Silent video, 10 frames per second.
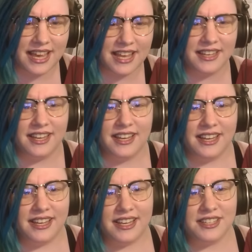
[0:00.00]
And
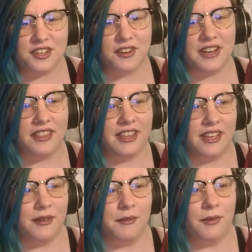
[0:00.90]
is there
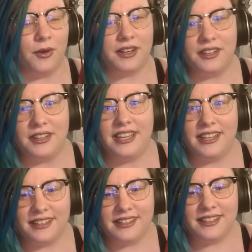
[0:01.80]
nothing more
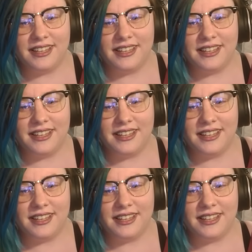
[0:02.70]
clean